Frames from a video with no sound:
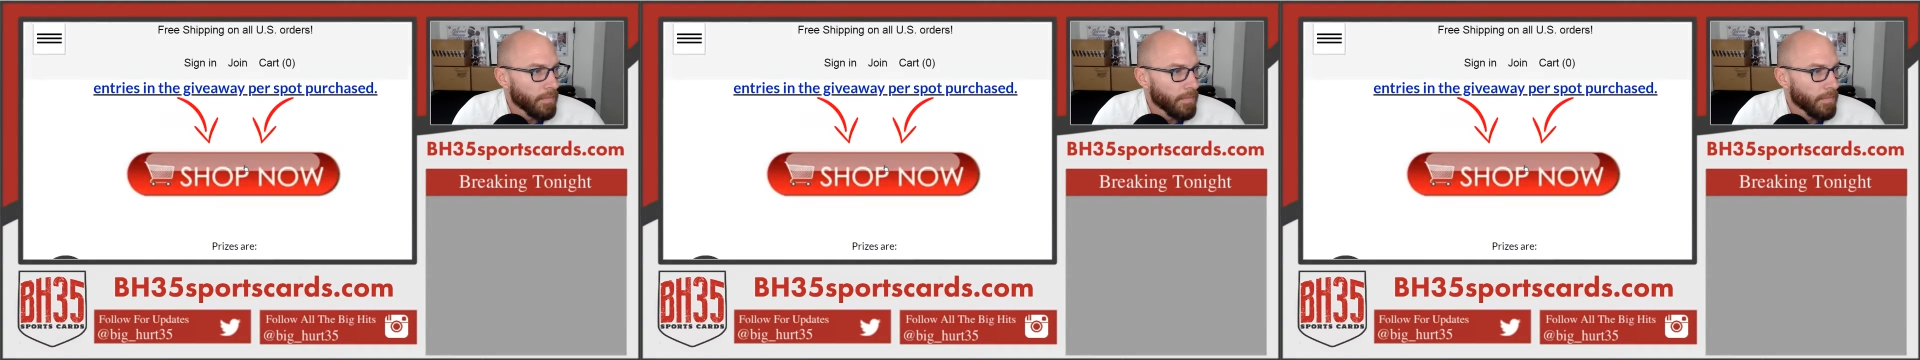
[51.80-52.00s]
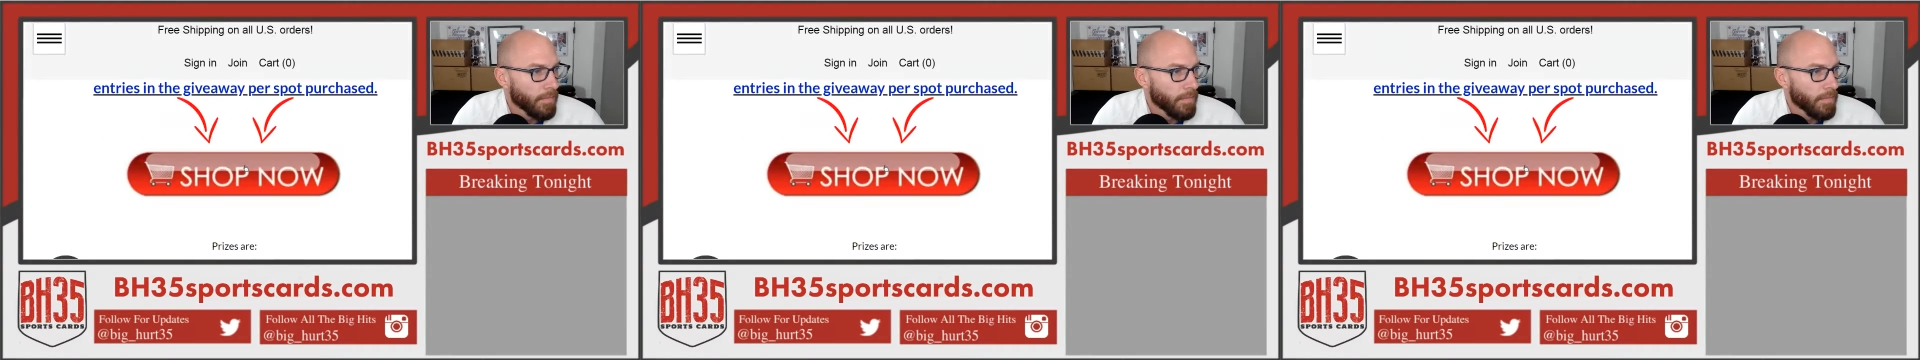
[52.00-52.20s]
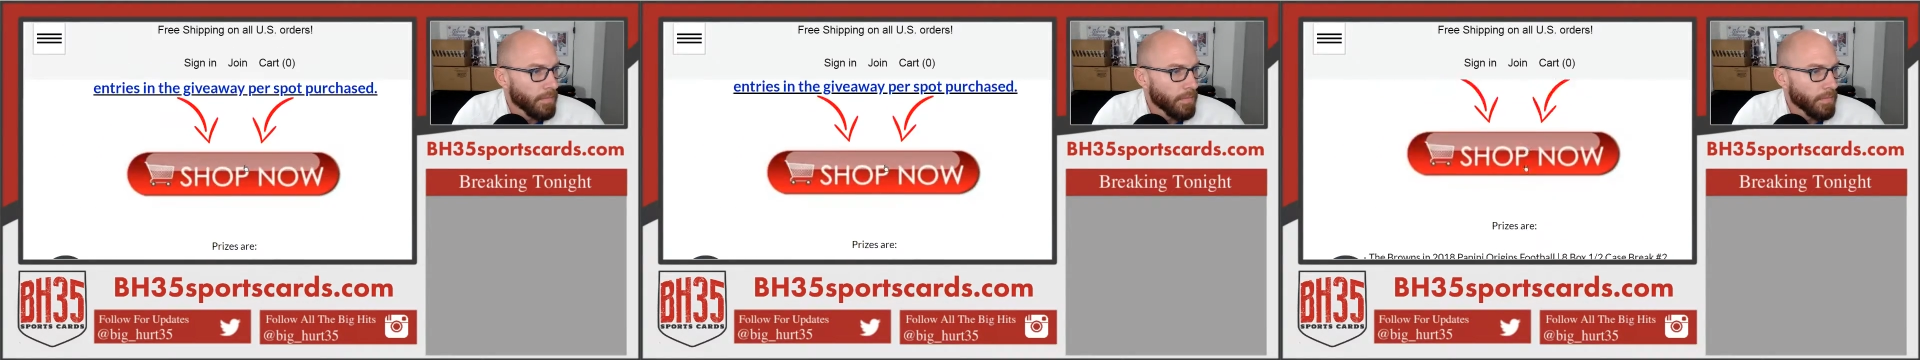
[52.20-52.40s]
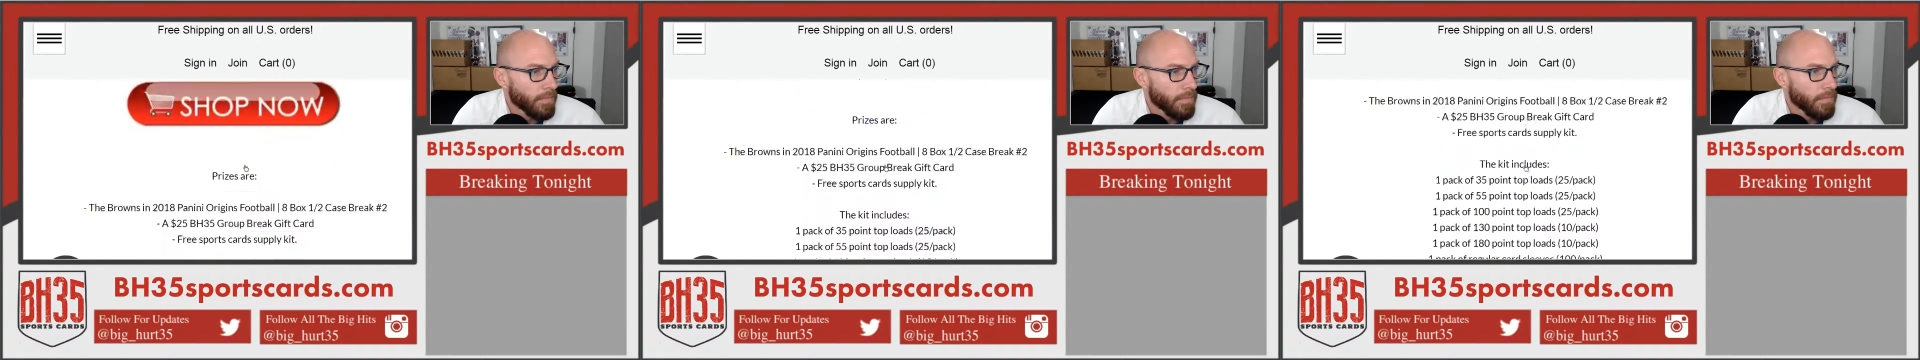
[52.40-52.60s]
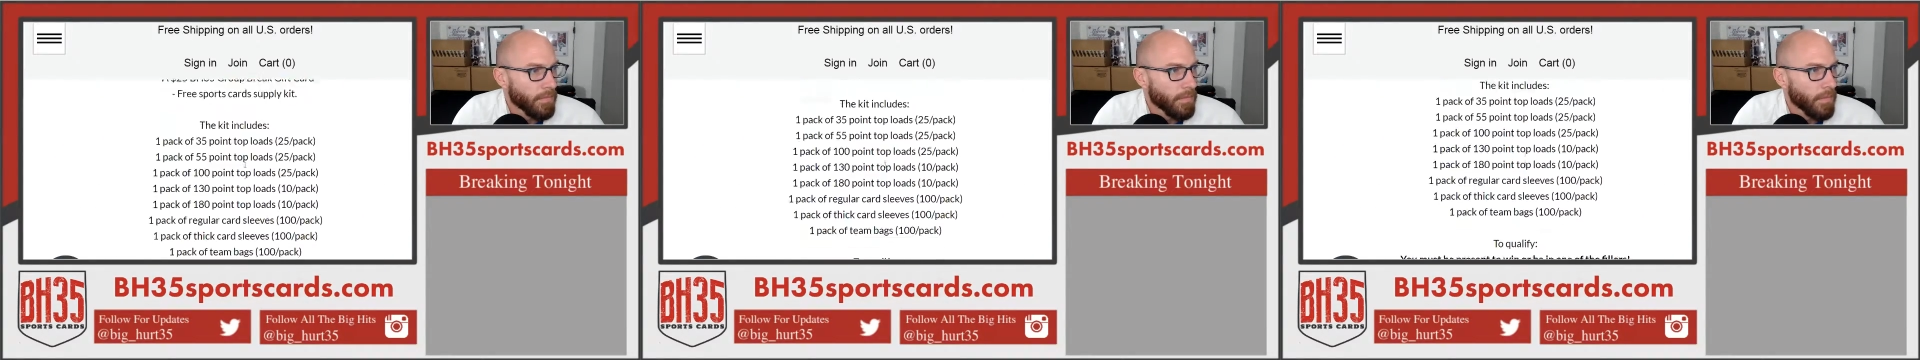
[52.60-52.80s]

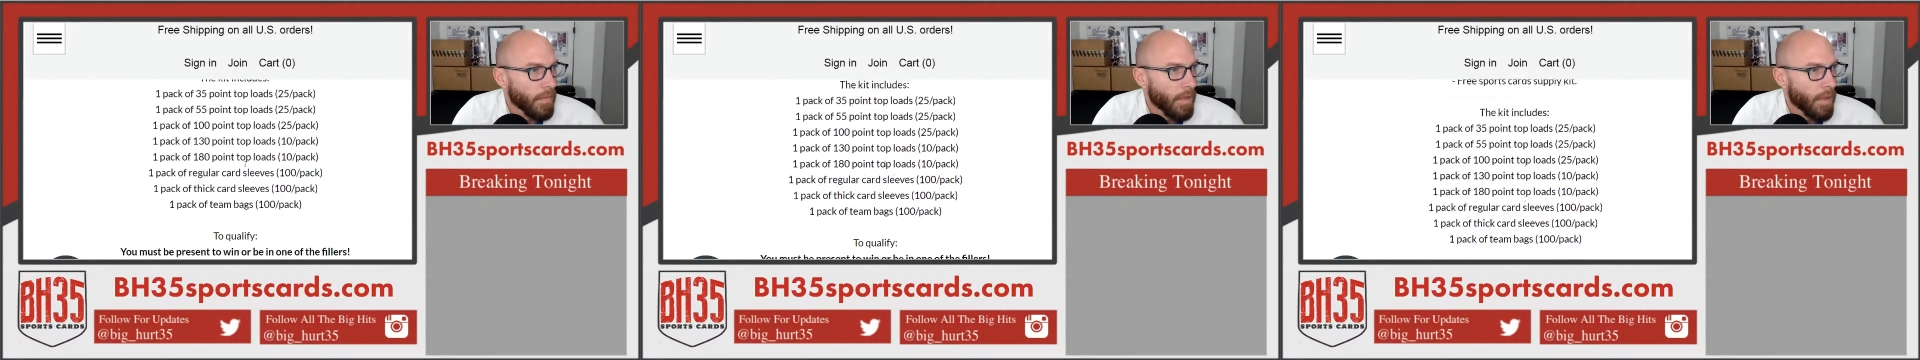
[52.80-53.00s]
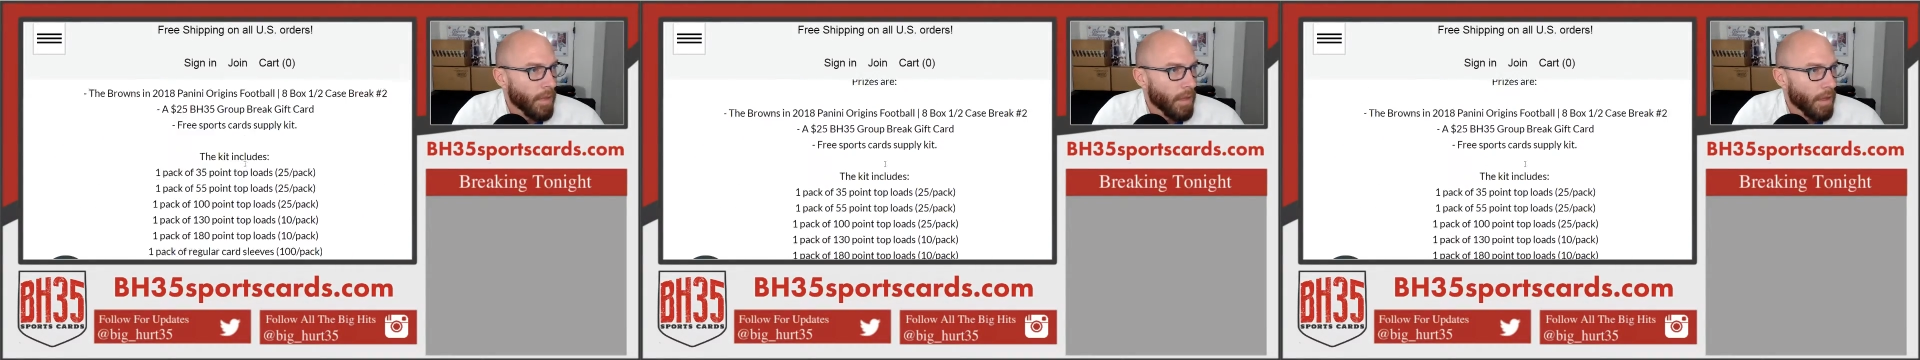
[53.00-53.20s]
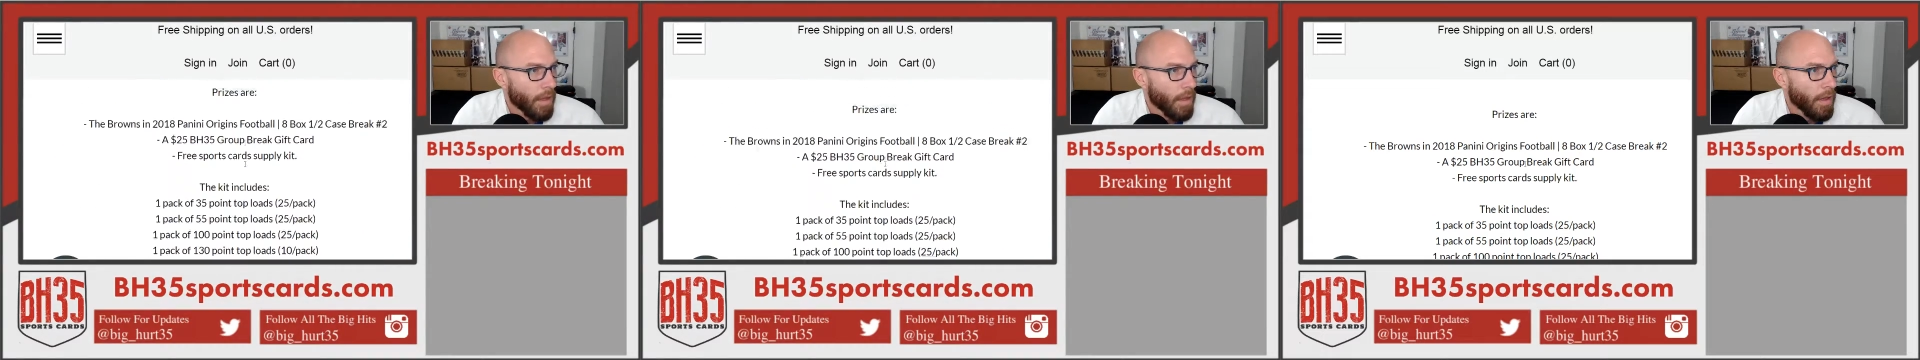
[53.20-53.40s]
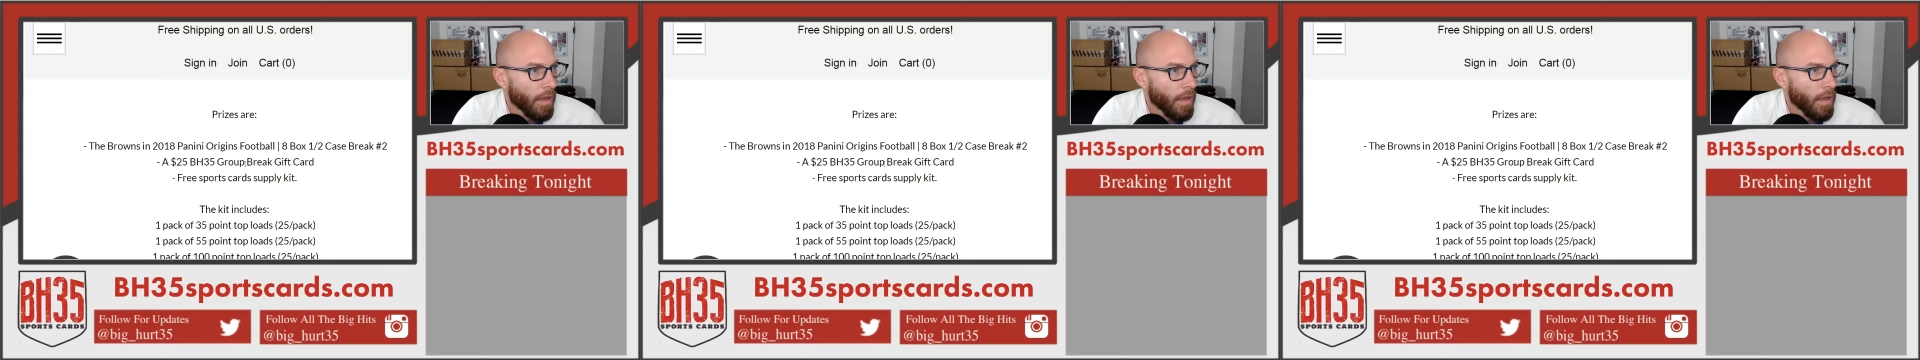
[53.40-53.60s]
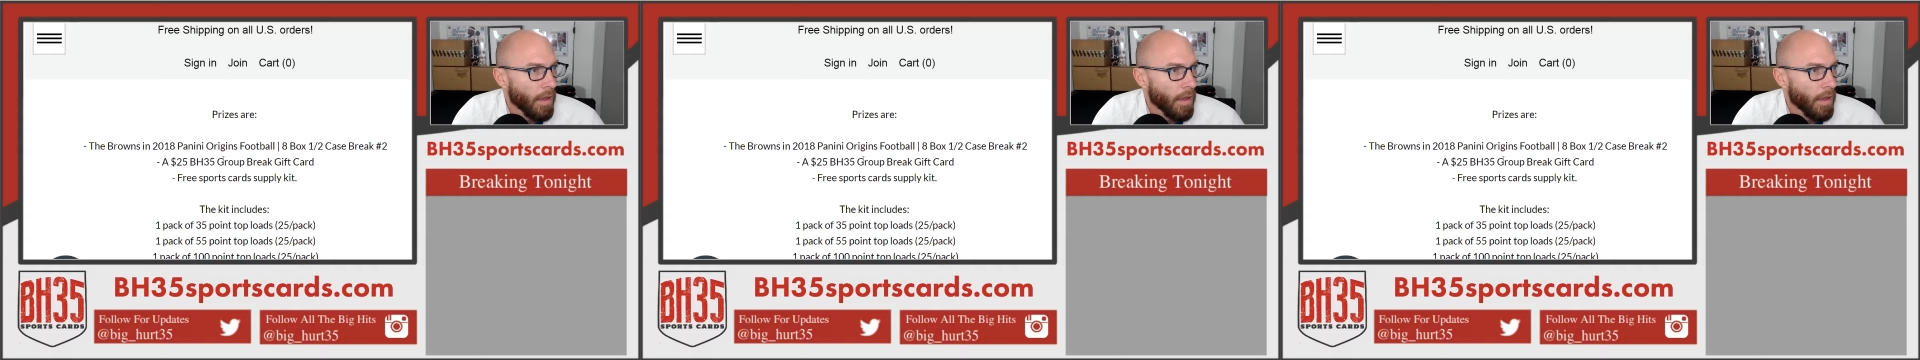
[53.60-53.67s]
Nobody speaks.